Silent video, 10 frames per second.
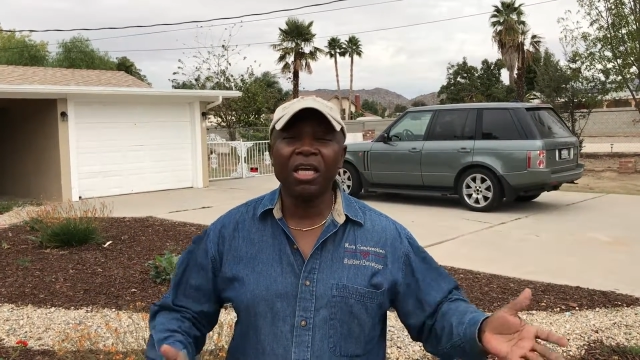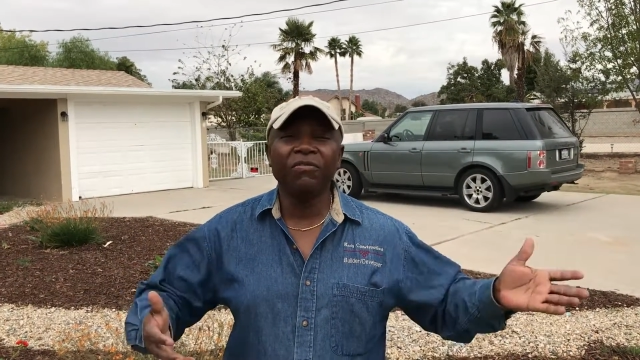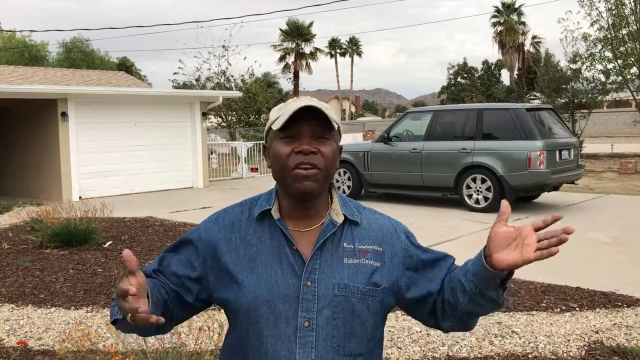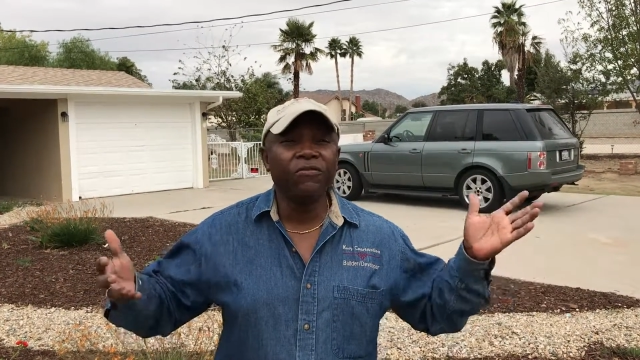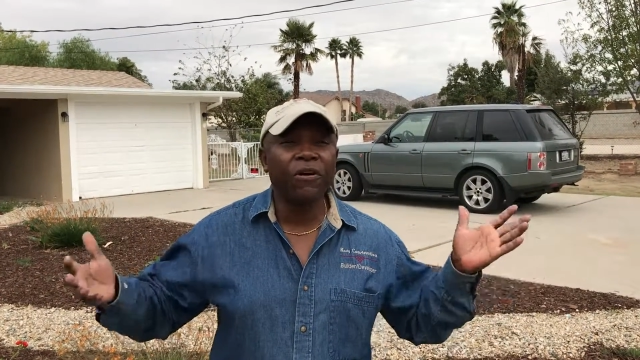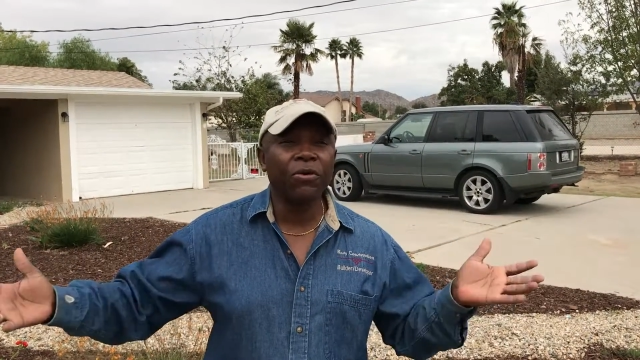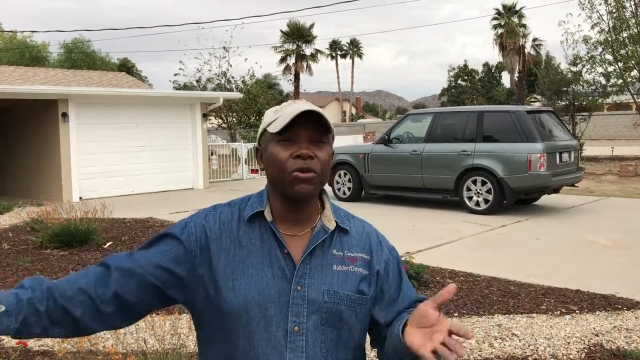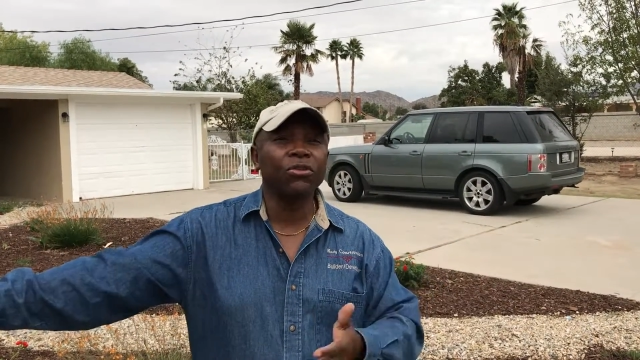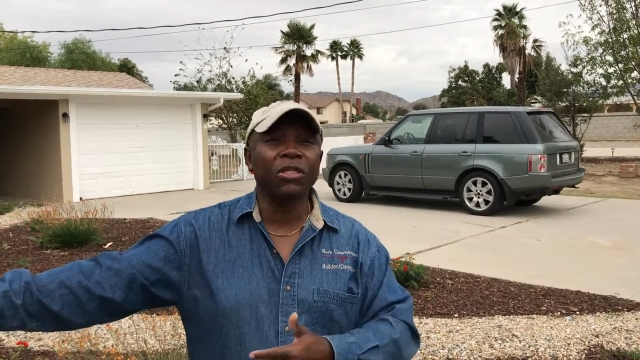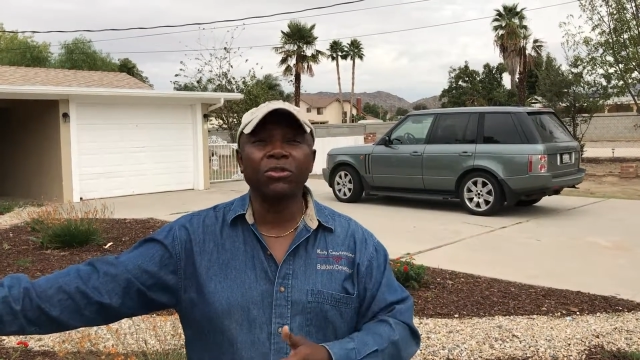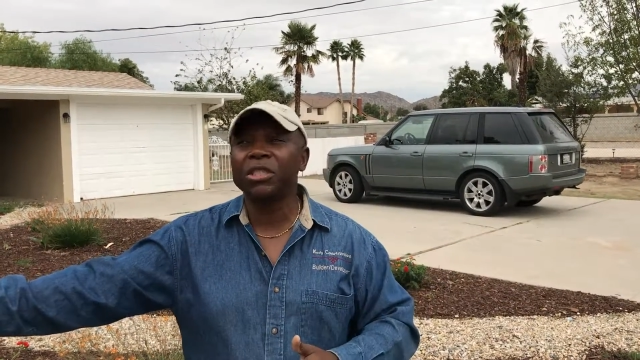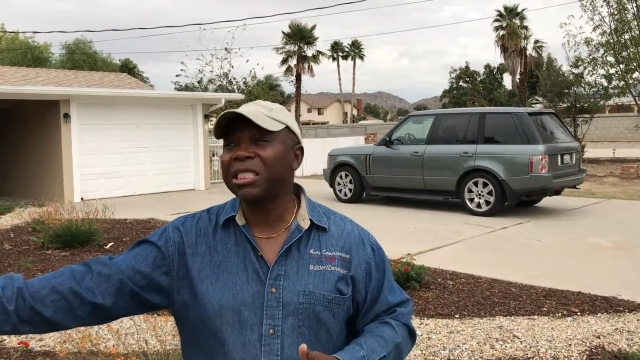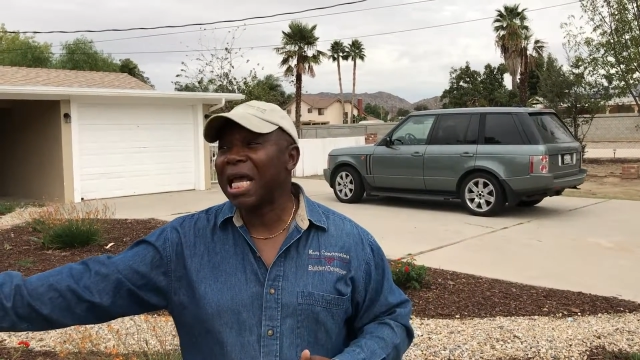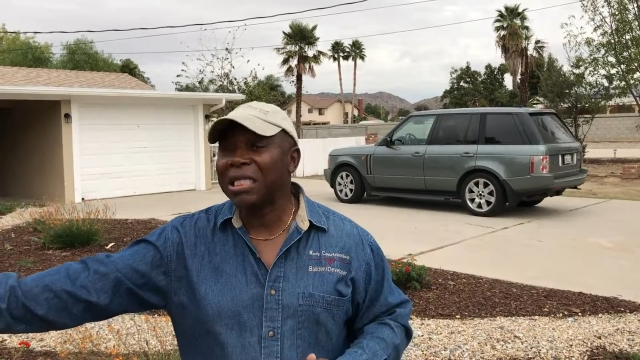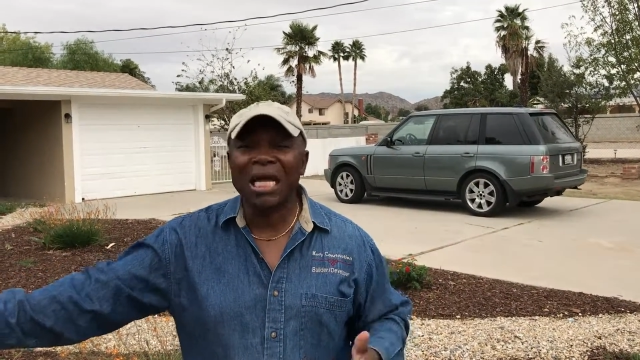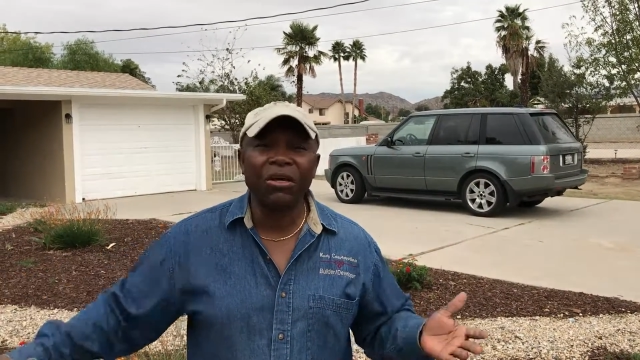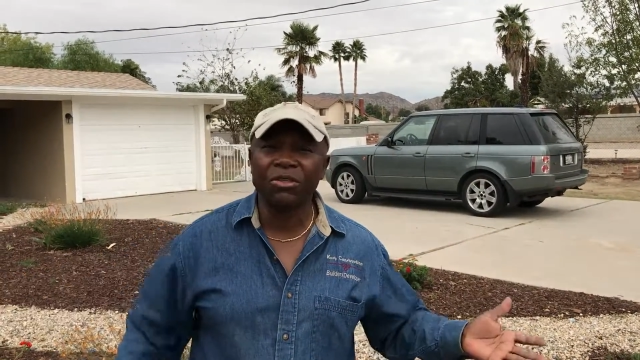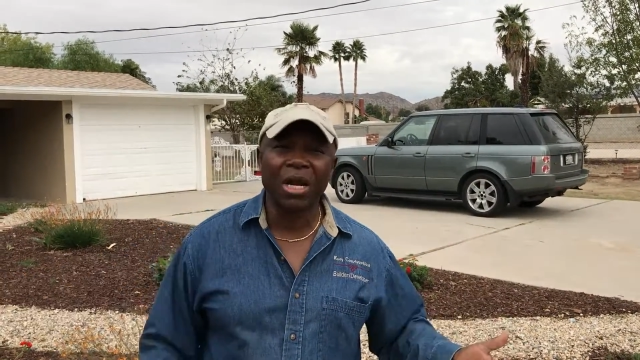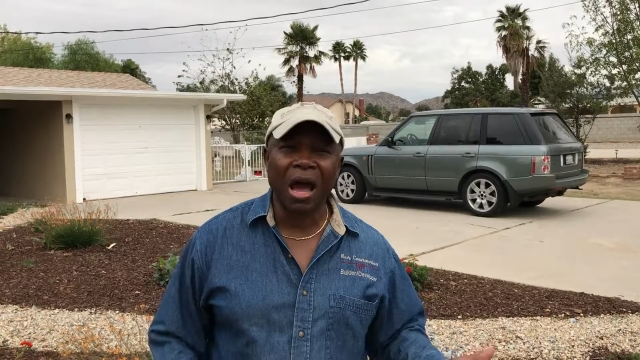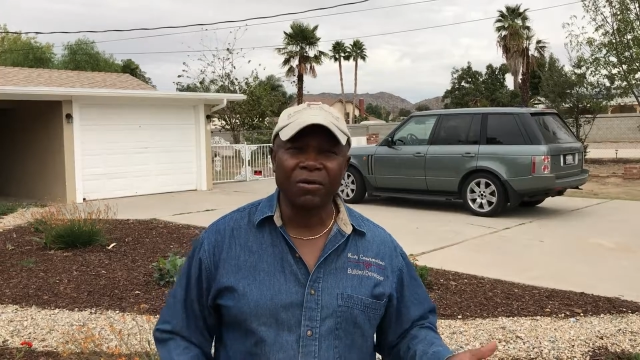If they foreclose on
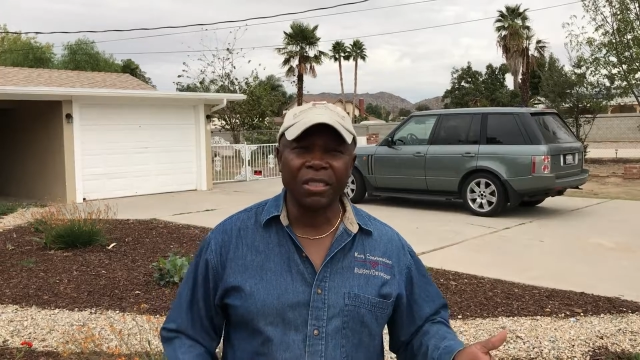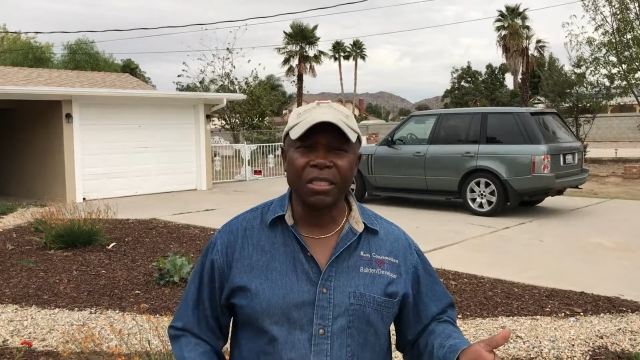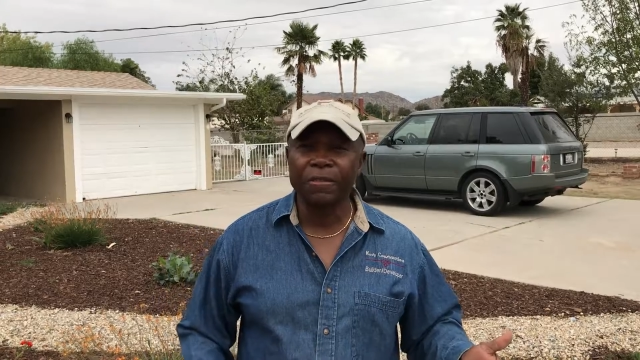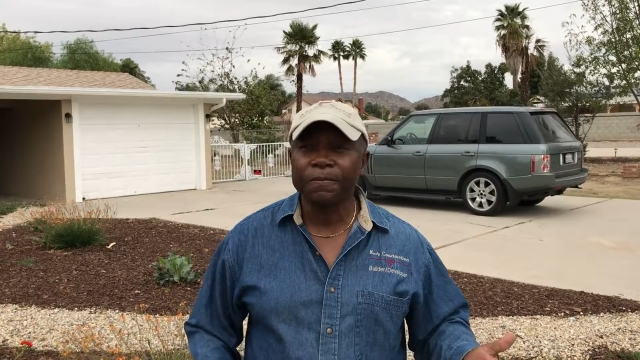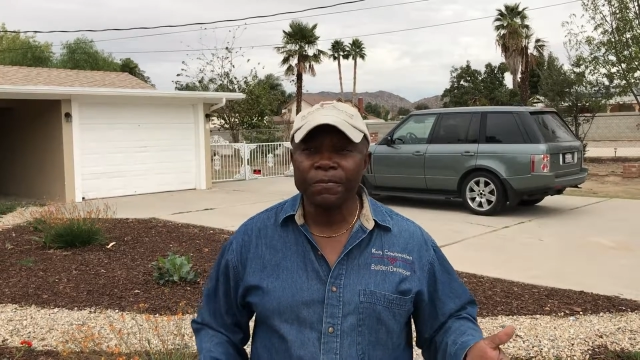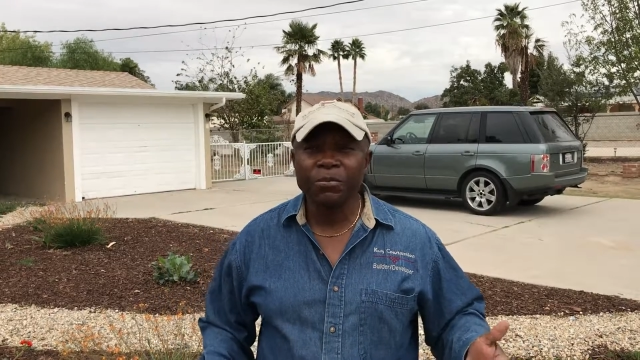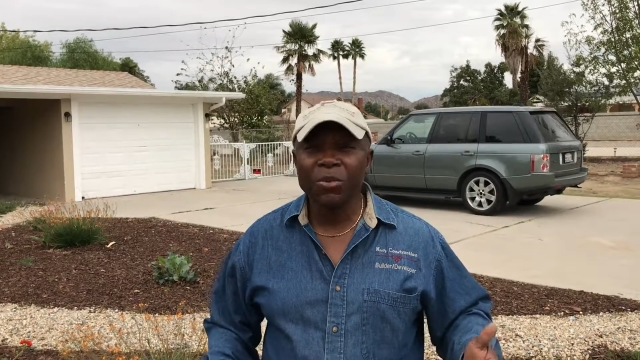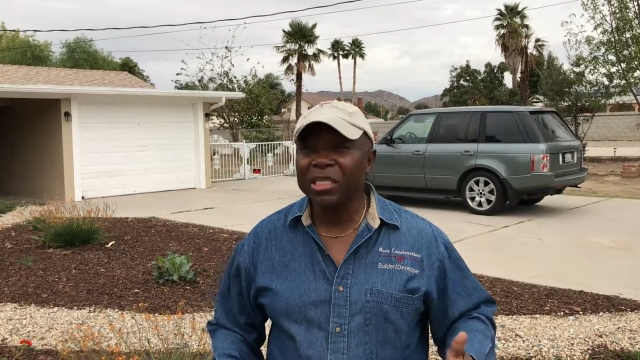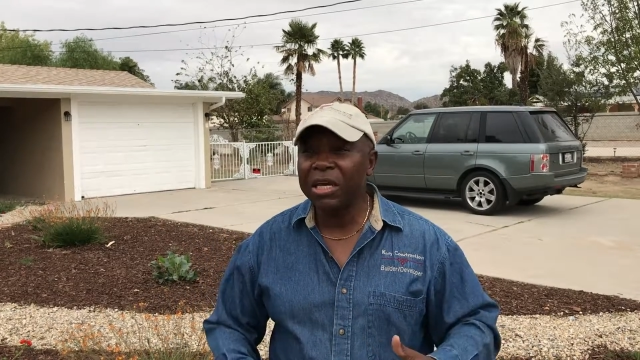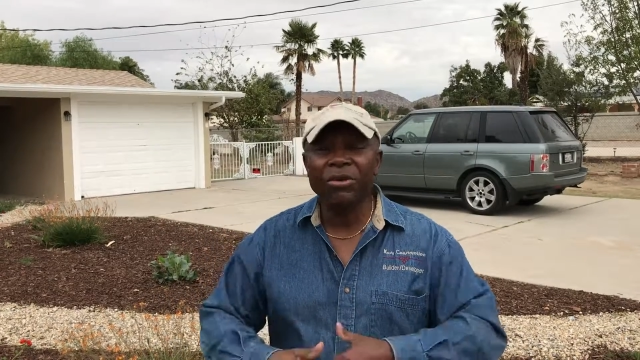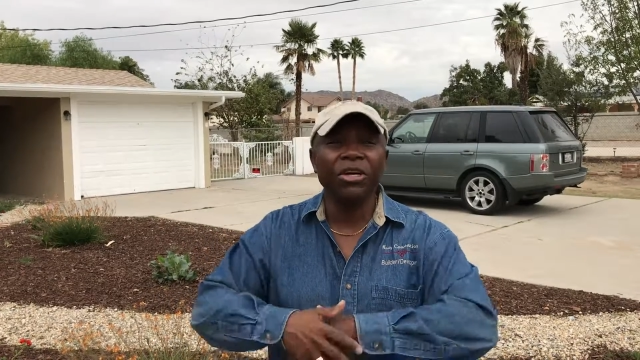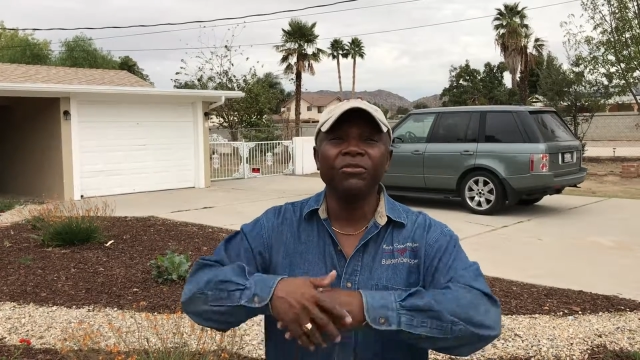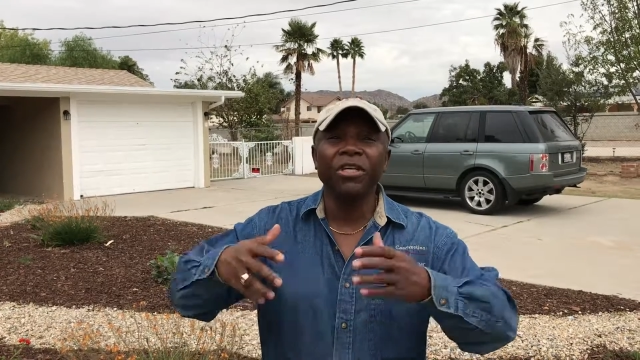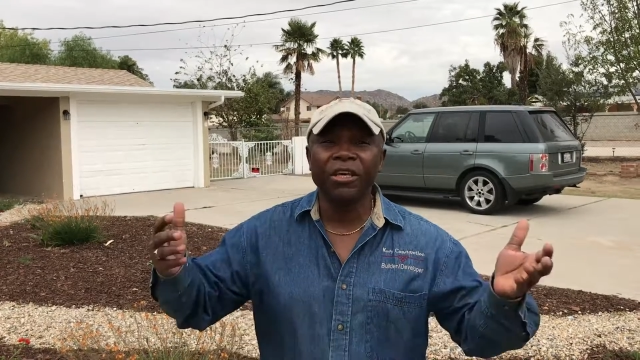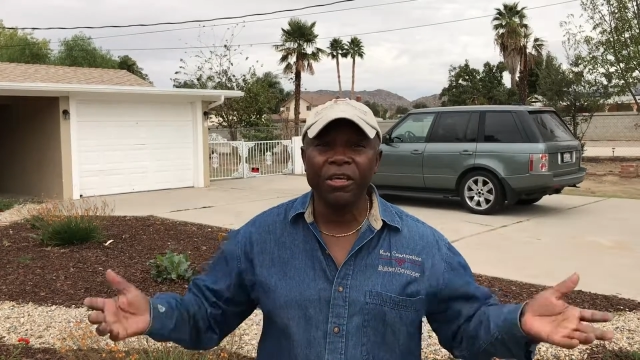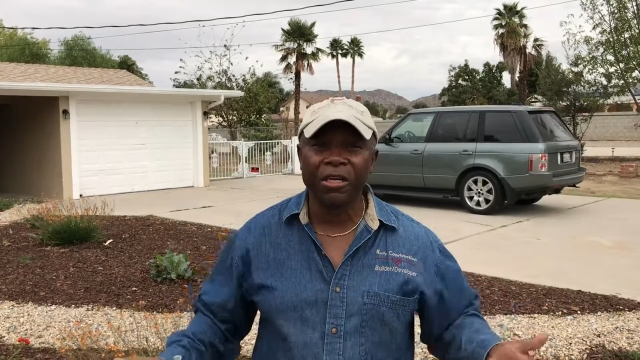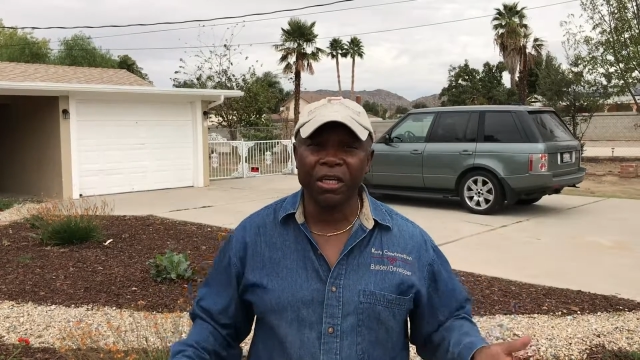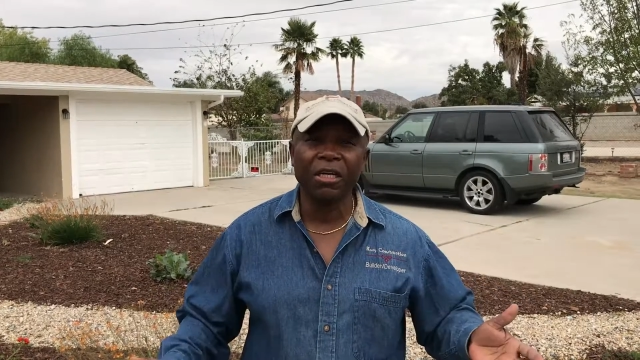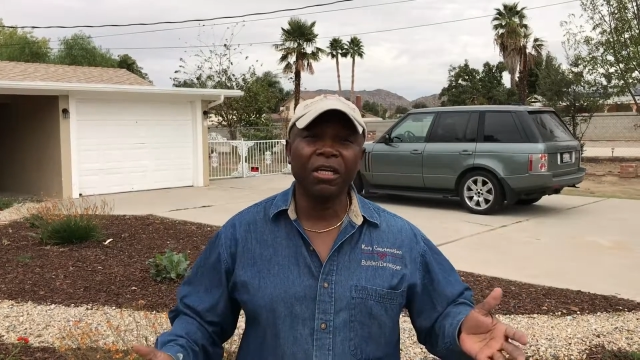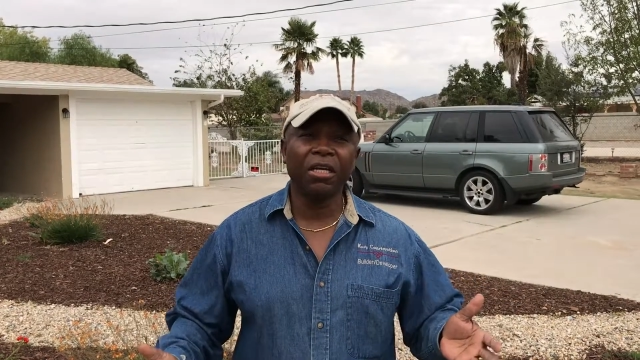10,000 houses, they don't even care